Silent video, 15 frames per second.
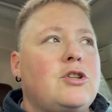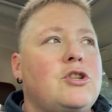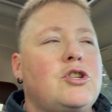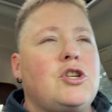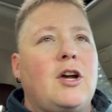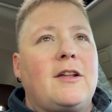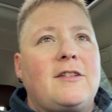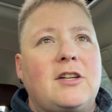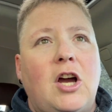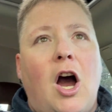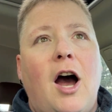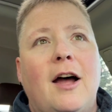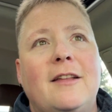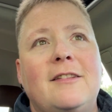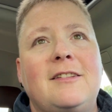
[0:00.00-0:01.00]
just
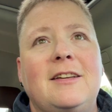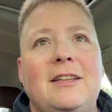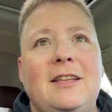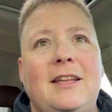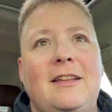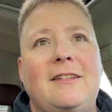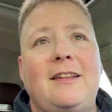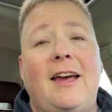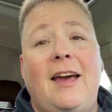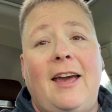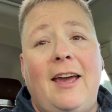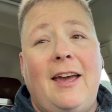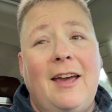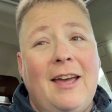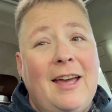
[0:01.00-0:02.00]
constantly
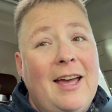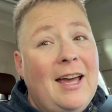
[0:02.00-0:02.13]
say,